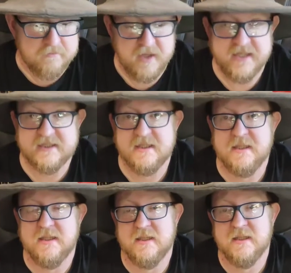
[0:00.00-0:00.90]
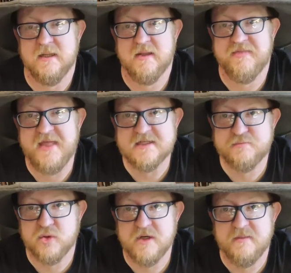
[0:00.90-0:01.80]
But that's
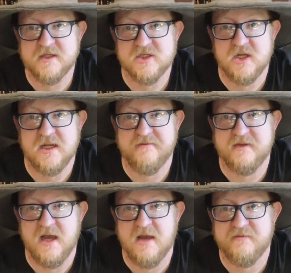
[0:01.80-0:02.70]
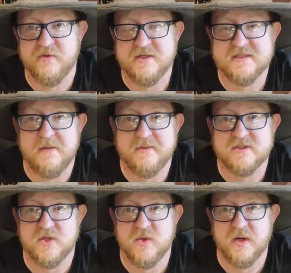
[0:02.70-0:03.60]
pretty much all I've got for this
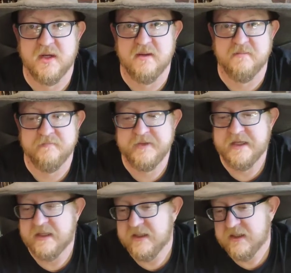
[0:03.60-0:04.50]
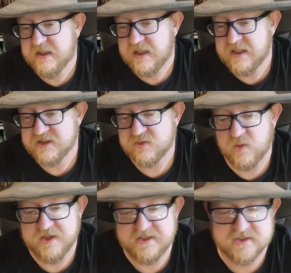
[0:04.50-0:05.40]
episode. Um, I just
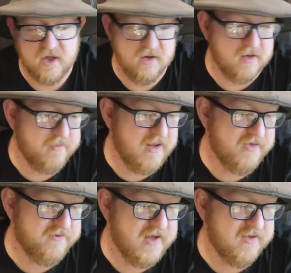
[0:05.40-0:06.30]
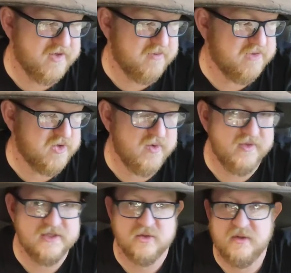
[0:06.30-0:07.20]
wanted to talk about the fact that I'm
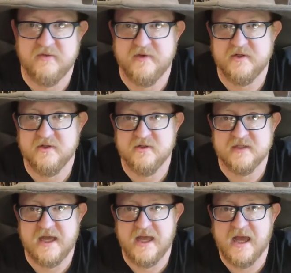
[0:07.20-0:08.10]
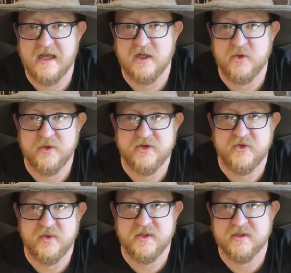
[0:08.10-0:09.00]
doing these three adventures. I, I alluded
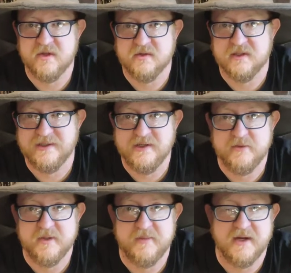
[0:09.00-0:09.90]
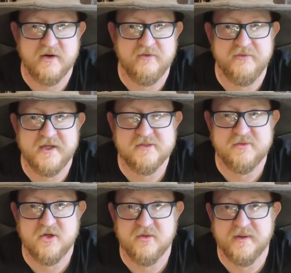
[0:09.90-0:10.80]
to it and talked a little bit about it on
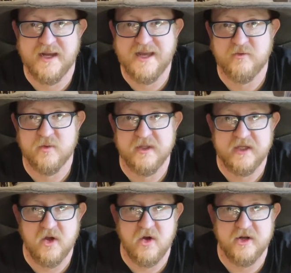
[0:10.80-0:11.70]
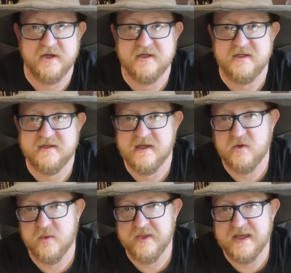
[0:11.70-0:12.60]
Facebook, but I hadn't really gone into
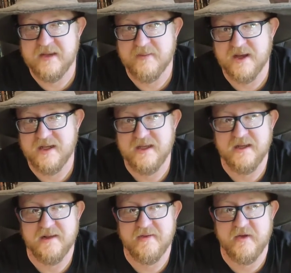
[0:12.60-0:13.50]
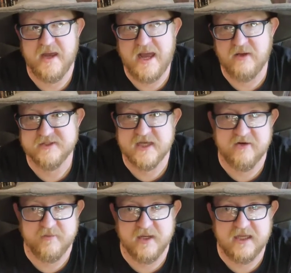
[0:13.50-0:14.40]
detail with anybody
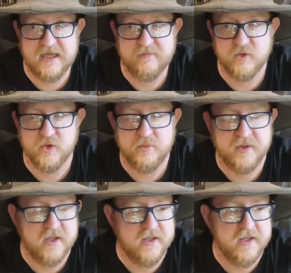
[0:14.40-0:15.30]
outside of my game group